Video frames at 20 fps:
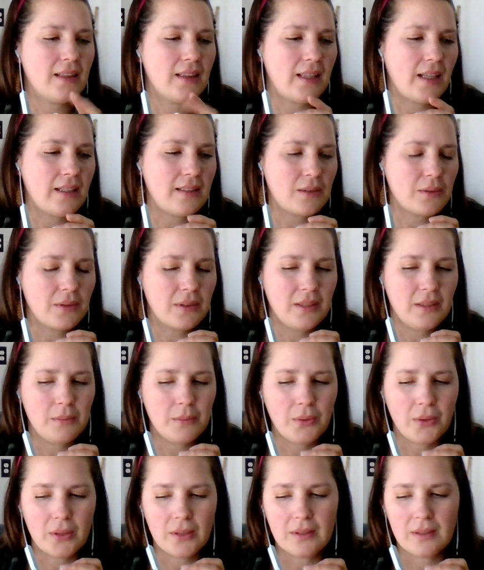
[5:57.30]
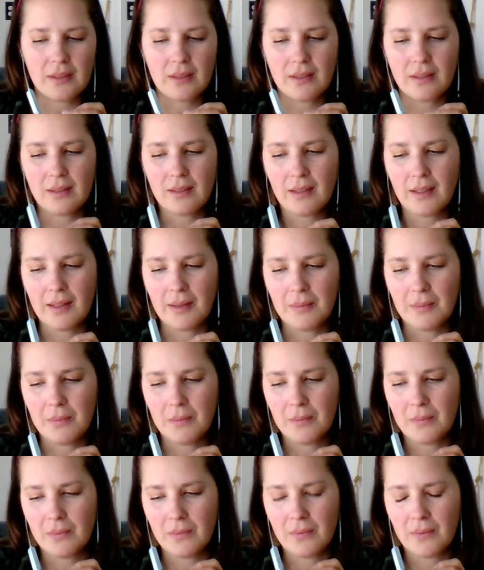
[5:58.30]
that that's really important.
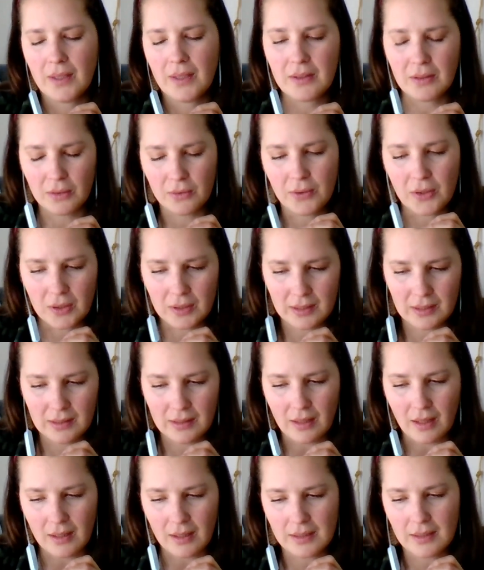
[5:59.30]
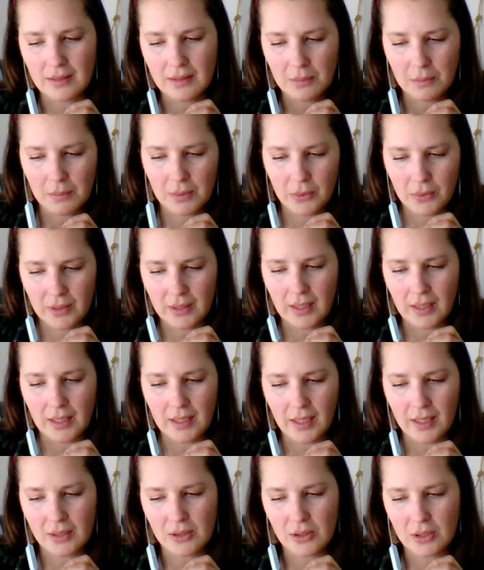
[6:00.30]
Um, I know the focus is autism, but with
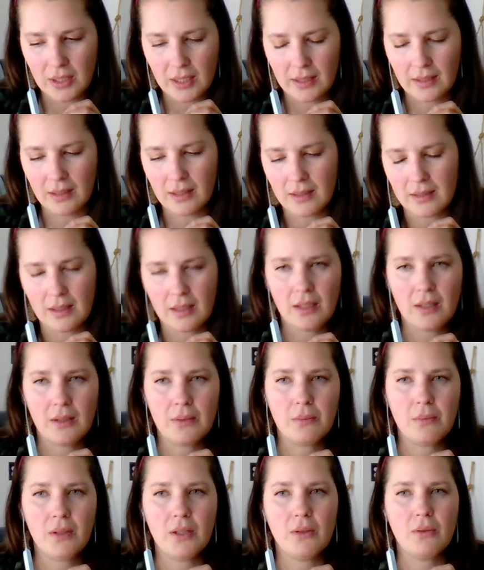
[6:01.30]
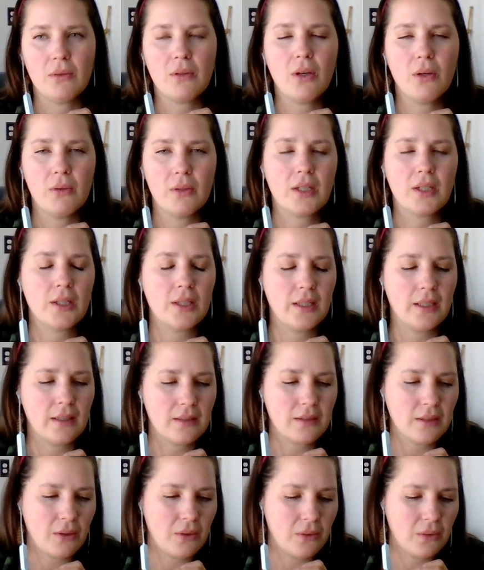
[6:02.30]
ADHD and because they're you know
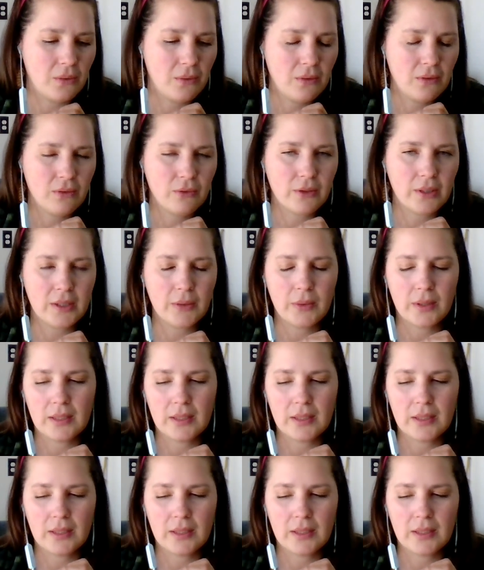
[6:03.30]
co-occurring so